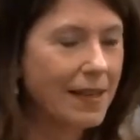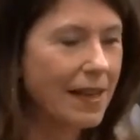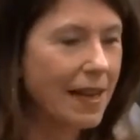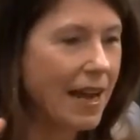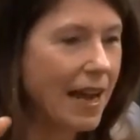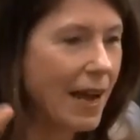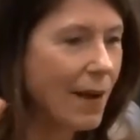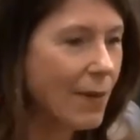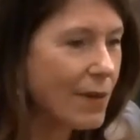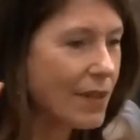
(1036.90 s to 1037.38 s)

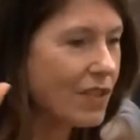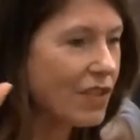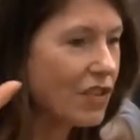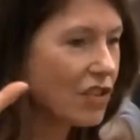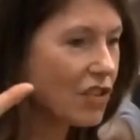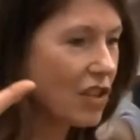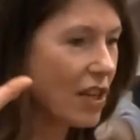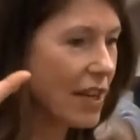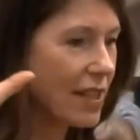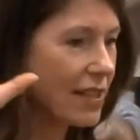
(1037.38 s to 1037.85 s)
I was
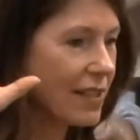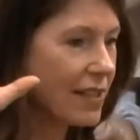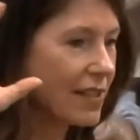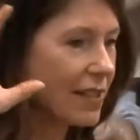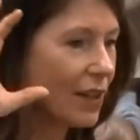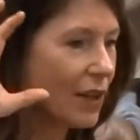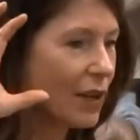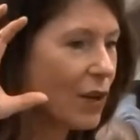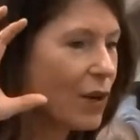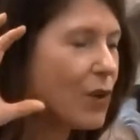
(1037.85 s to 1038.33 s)
just
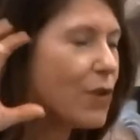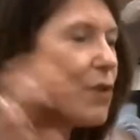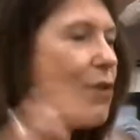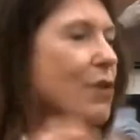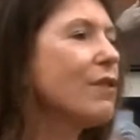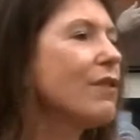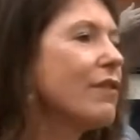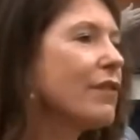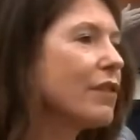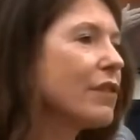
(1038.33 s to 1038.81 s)

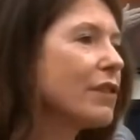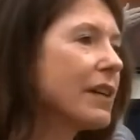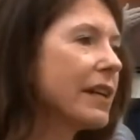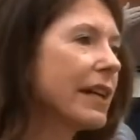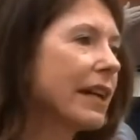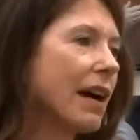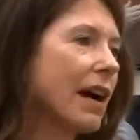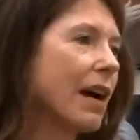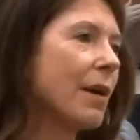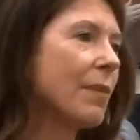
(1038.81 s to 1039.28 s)

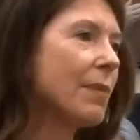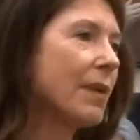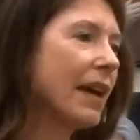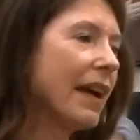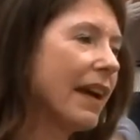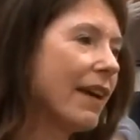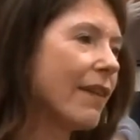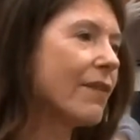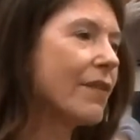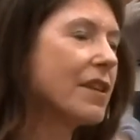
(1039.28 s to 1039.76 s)
hoovering up
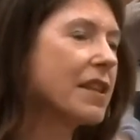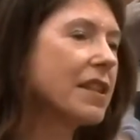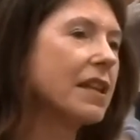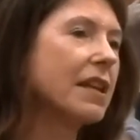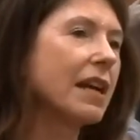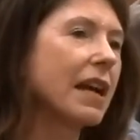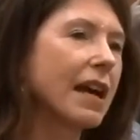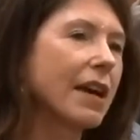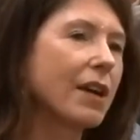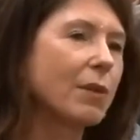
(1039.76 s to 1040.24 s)

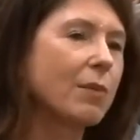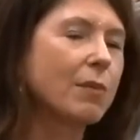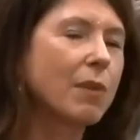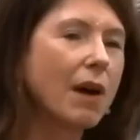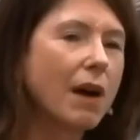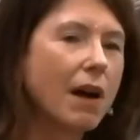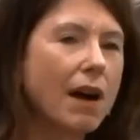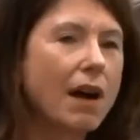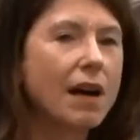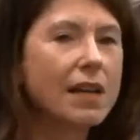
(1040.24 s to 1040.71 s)
everything I could
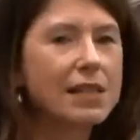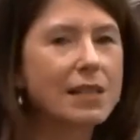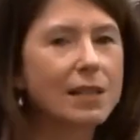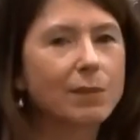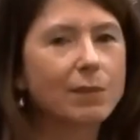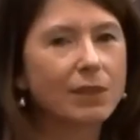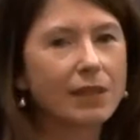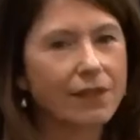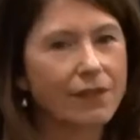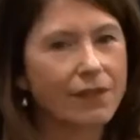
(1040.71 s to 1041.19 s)

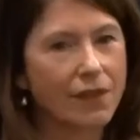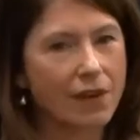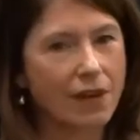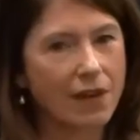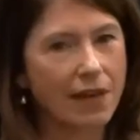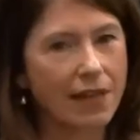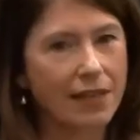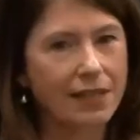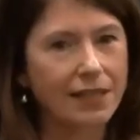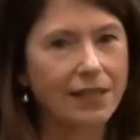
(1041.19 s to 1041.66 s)
possibly
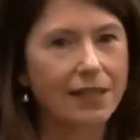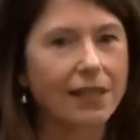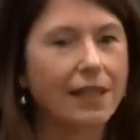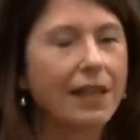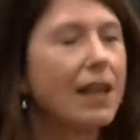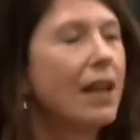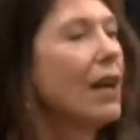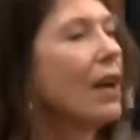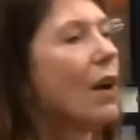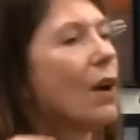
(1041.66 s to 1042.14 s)

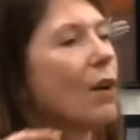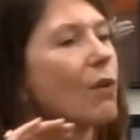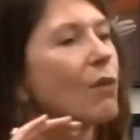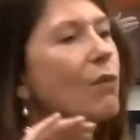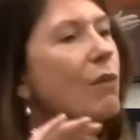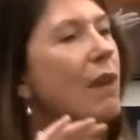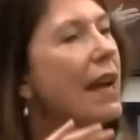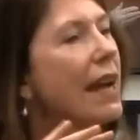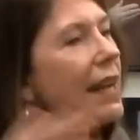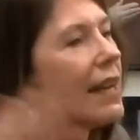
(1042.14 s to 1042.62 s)
find,
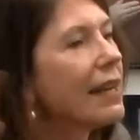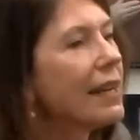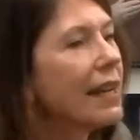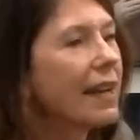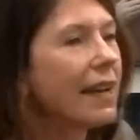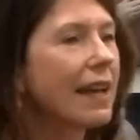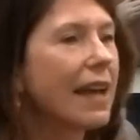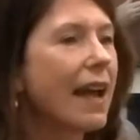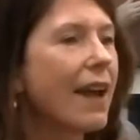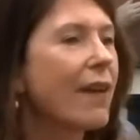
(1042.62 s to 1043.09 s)

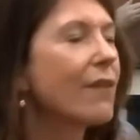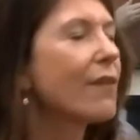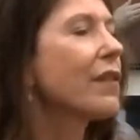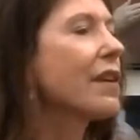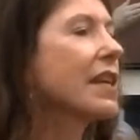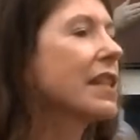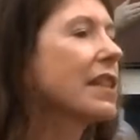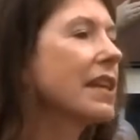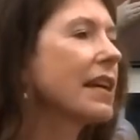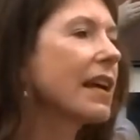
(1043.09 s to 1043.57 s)
read
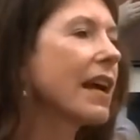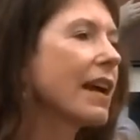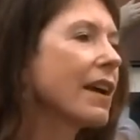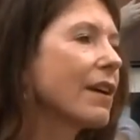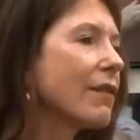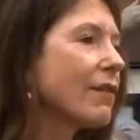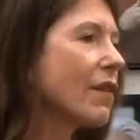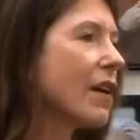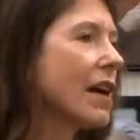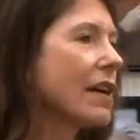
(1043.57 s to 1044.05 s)
everything I
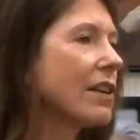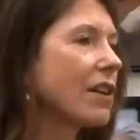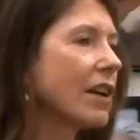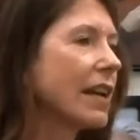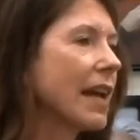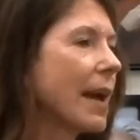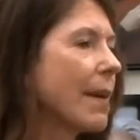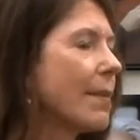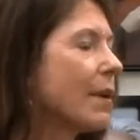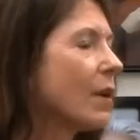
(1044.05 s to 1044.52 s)
could find on
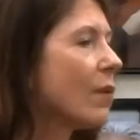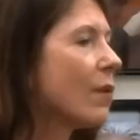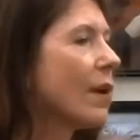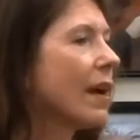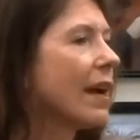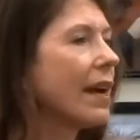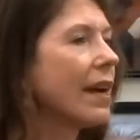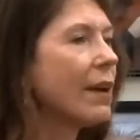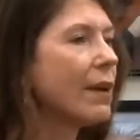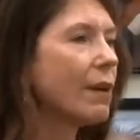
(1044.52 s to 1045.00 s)

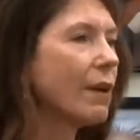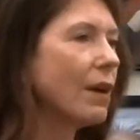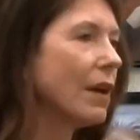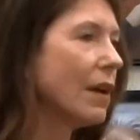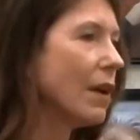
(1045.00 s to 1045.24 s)
Hemingway,